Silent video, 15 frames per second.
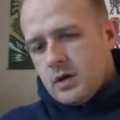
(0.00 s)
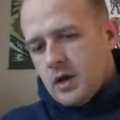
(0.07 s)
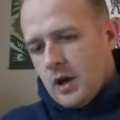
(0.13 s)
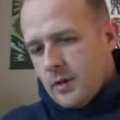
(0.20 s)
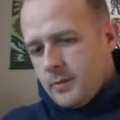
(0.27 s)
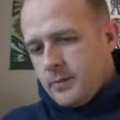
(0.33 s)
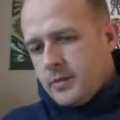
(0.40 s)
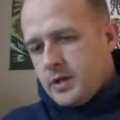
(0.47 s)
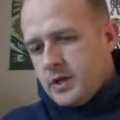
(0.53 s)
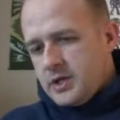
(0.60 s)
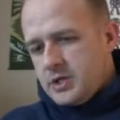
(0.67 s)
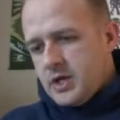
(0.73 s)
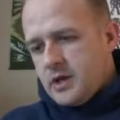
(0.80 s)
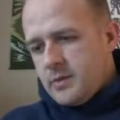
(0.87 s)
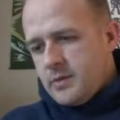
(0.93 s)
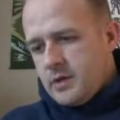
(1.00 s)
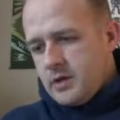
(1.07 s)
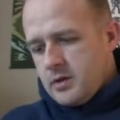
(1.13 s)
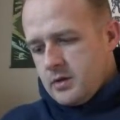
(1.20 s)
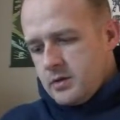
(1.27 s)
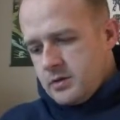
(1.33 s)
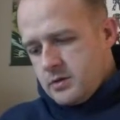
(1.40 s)
Company
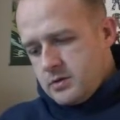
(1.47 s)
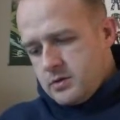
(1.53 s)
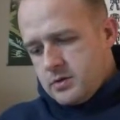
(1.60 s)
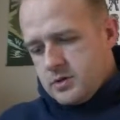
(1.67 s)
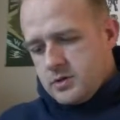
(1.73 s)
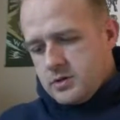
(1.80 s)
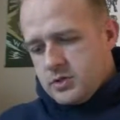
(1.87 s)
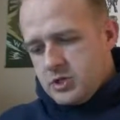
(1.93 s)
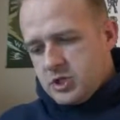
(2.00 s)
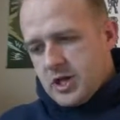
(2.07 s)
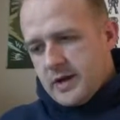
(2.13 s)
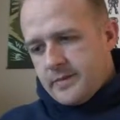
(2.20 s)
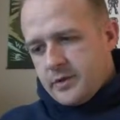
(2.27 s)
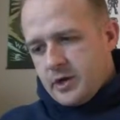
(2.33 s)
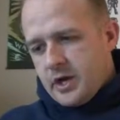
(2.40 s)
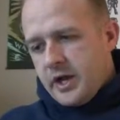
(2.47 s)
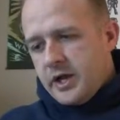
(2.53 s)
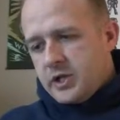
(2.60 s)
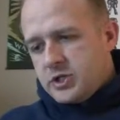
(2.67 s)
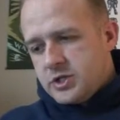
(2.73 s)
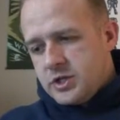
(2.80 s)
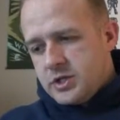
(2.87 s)
Champion, Chapter
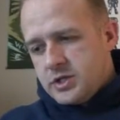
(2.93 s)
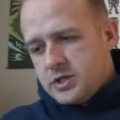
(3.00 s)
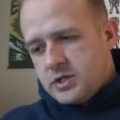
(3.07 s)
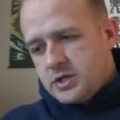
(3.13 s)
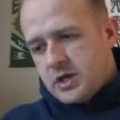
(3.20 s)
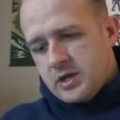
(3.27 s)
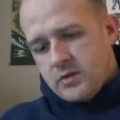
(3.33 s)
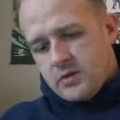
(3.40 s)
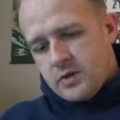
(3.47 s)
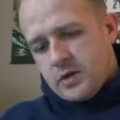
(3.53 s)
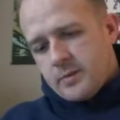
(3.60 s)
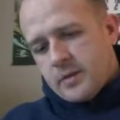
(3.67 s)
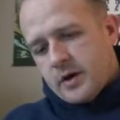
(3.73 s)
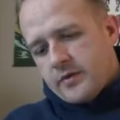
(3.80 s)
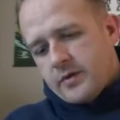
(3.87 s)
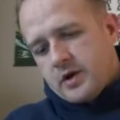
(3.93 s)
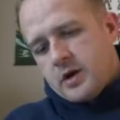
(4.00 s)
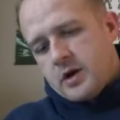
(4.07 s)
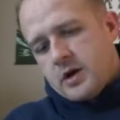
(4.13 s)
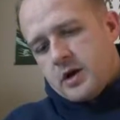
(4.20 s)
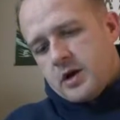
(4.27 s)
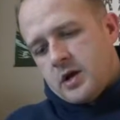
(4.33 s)
Ancient, Deathwing
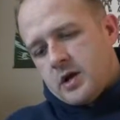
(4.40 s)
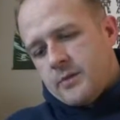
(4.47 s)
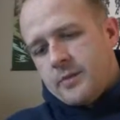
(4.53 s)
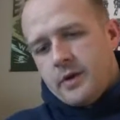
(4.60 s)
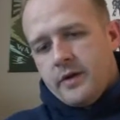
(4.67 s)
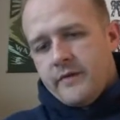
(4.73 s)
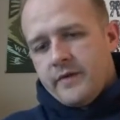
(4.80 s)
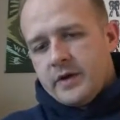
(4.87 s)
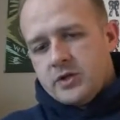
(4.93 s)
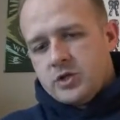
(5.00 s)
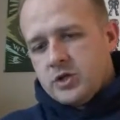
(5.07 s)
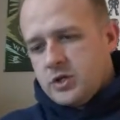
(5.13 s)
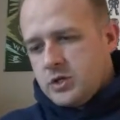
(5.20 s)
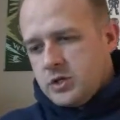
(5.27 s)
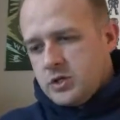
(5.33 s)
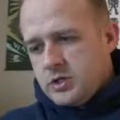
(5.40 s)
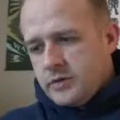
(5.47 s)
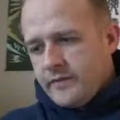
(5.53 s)
Apothecary, Company Veterans,